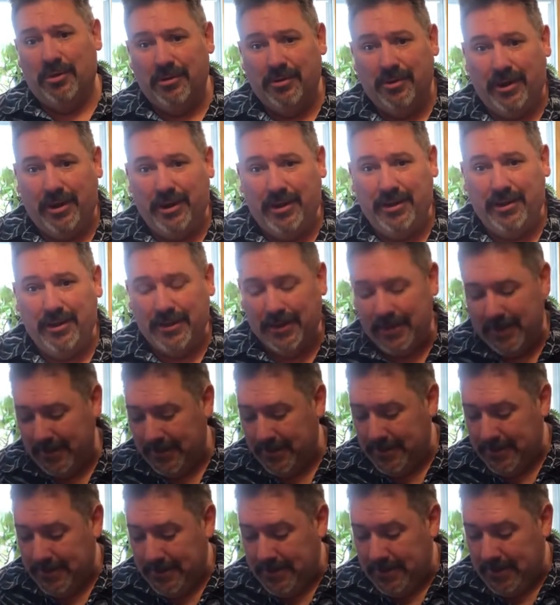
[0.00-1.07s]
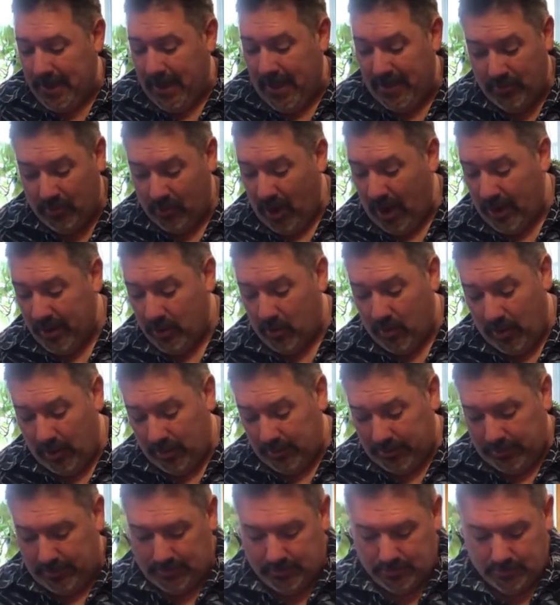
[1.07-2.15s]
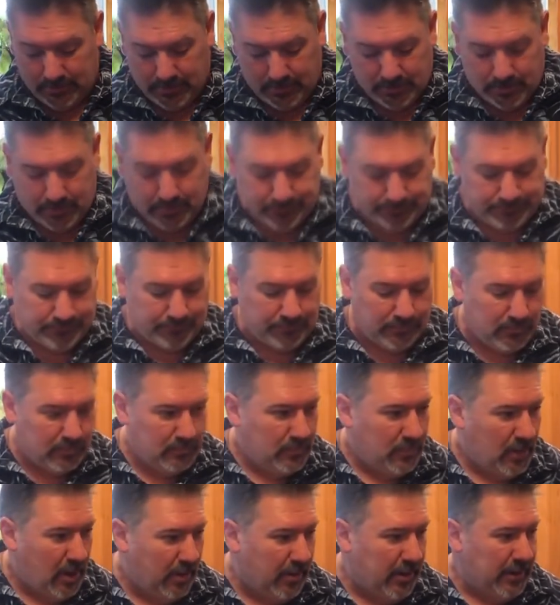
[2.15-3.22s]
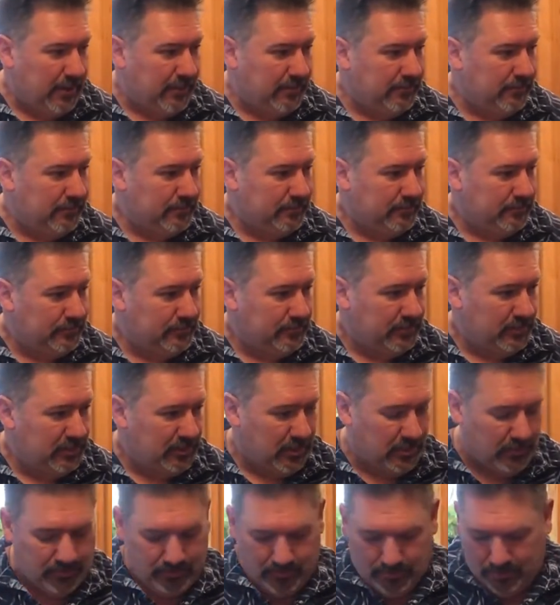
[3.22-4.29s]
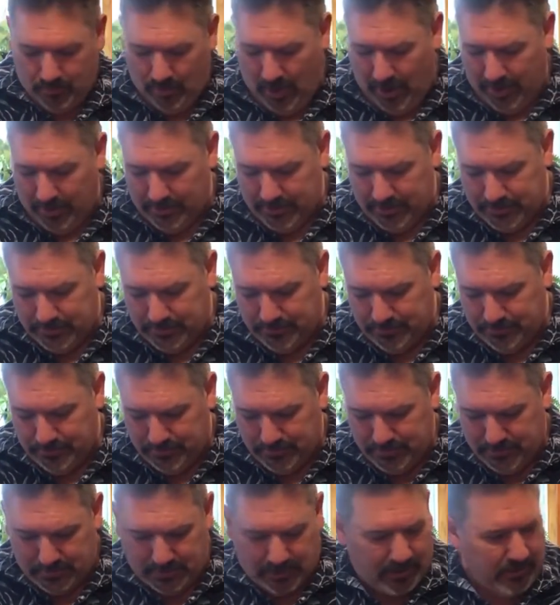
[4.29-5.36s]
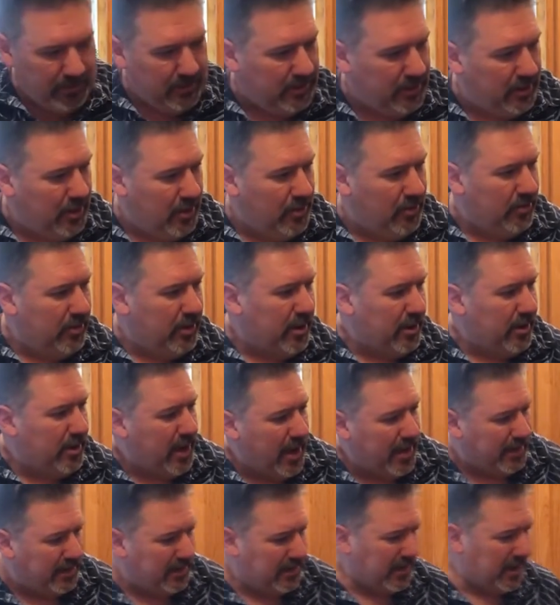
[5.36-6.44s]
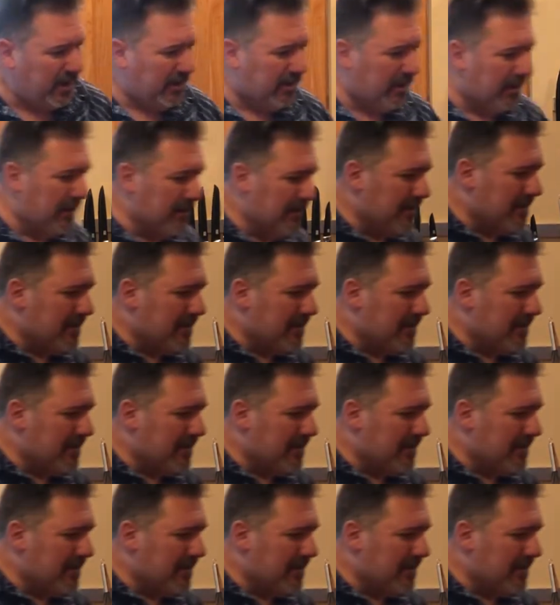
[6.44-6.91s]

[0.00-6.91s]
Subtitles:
right? And they're high quality. All right, so water is starting to go there. I can hear it.